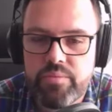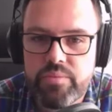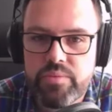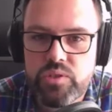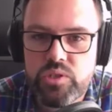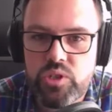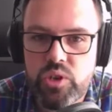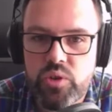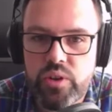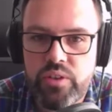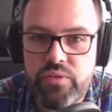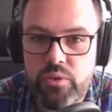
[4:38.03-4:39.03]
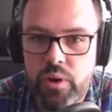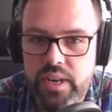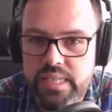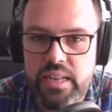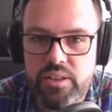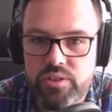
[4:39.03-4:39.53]
So if you want to
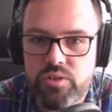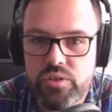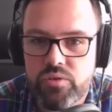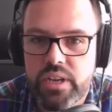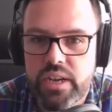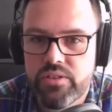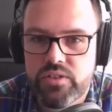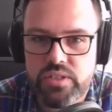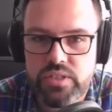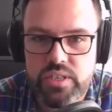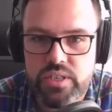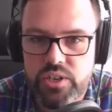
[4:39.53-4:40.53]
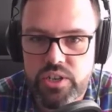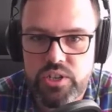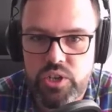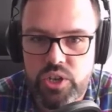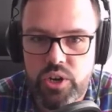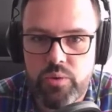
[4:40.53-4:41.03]
sell in those three countries, you're
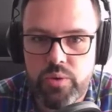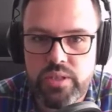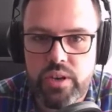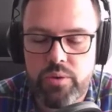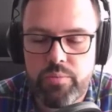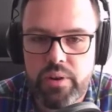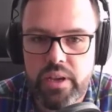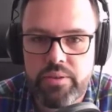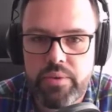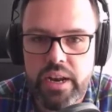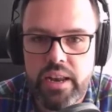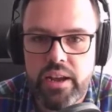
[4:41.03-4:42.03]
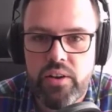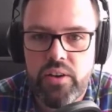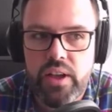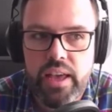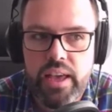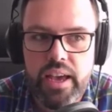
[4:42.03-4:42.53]
good to go with our plugin right now.
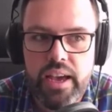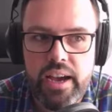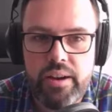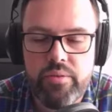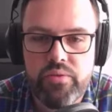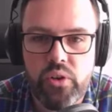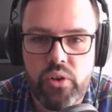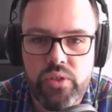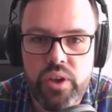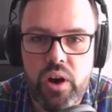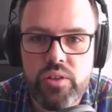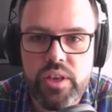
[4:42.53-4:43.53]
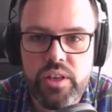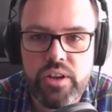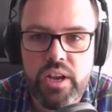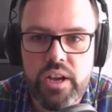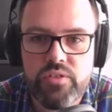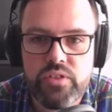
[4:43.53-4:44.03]
For all the other
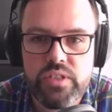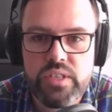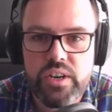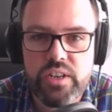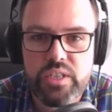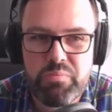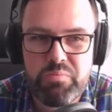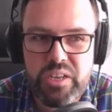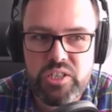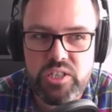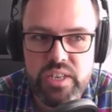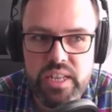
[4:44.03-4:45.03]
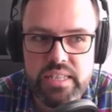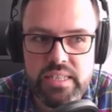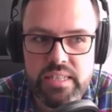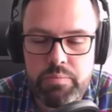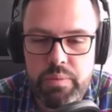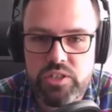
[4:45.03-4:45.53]
countries, there are special needs
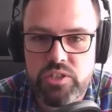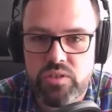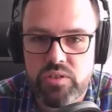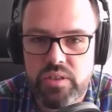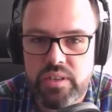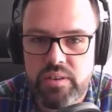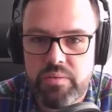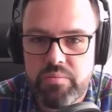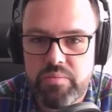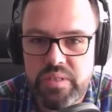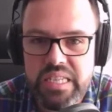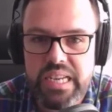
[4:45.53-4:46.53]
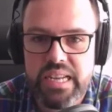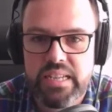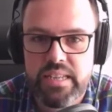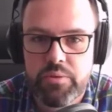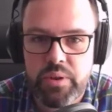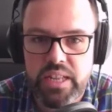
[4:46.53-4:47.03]
and special
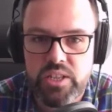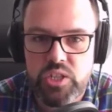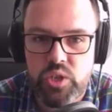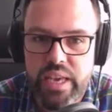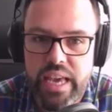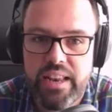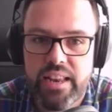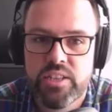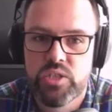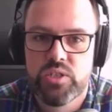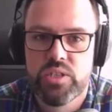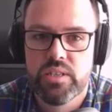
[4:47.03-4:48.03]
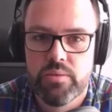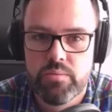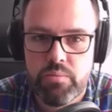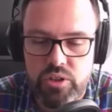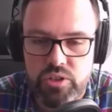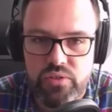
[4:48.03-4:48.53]
details that we need to get into the
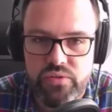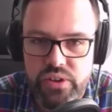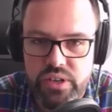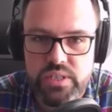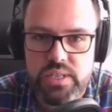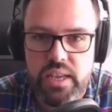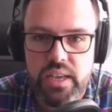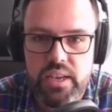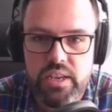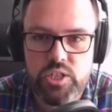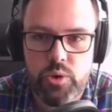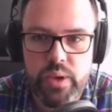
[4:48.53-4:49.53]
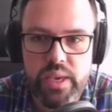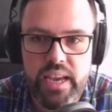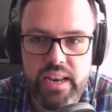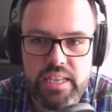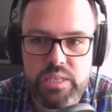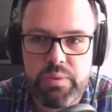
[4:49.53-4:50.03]
module first, so we
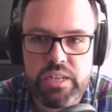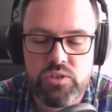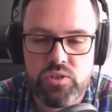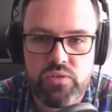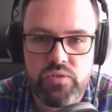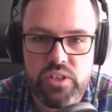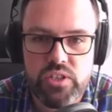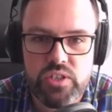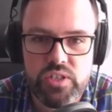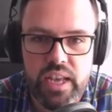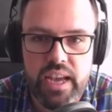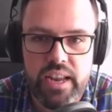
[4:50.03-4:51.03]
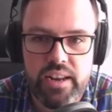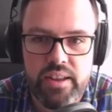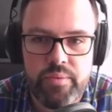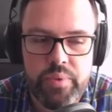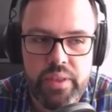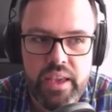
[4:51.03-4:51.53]
can expand to those features.
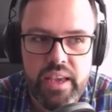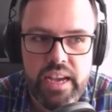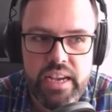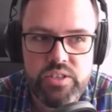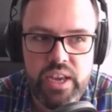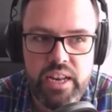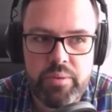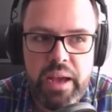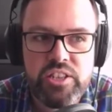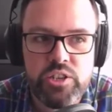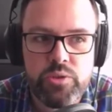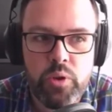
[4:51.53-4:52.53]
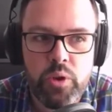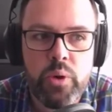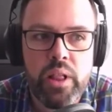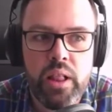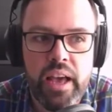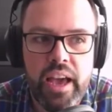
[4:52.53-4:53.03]
And as you can imagine, we
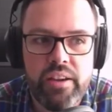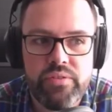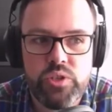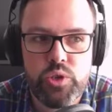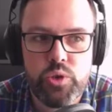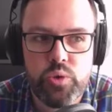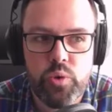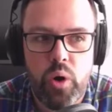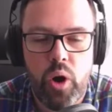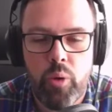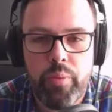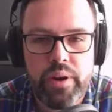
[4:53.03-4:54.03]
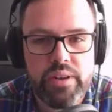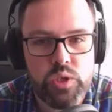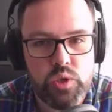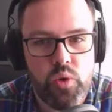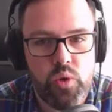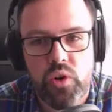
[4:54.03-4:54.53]
will have to open
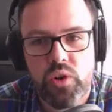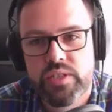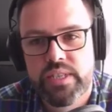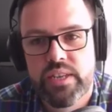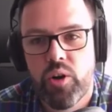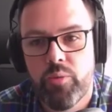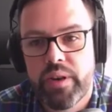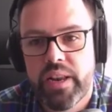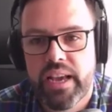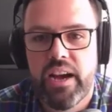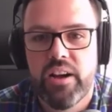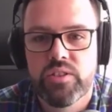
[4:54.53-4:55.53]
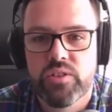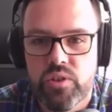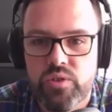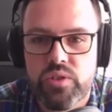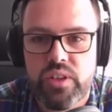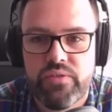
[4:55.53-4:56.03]
stores and open accounts on
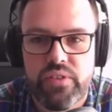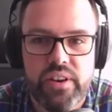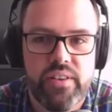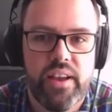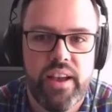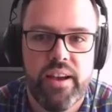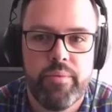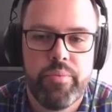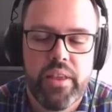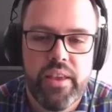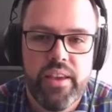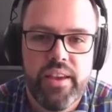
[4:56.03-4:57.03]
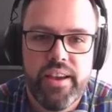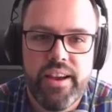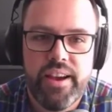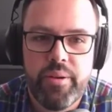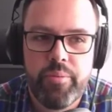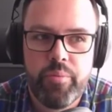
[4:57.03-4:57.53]
those different
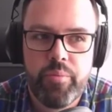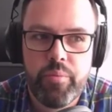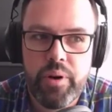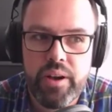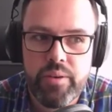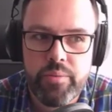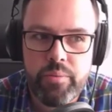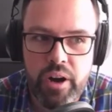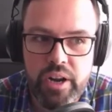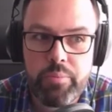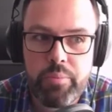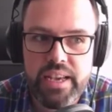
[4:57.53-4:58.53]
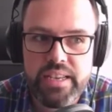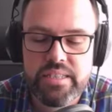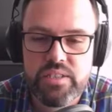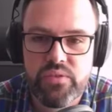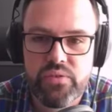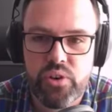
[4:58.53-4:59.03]

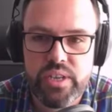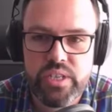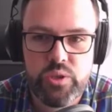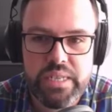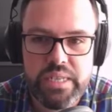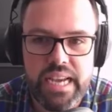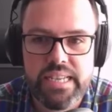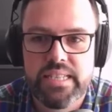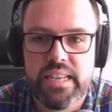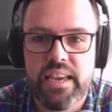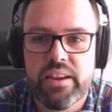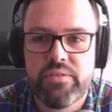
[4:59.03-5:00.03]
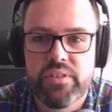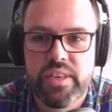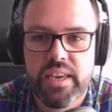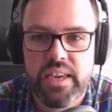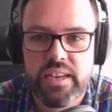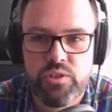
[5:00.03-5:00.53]
marketplaces for us to be testing
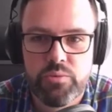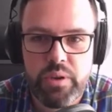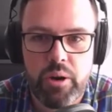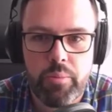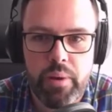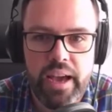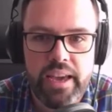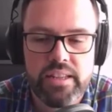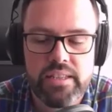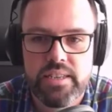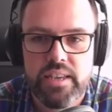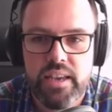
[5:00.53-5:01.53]
everything and to be compliant.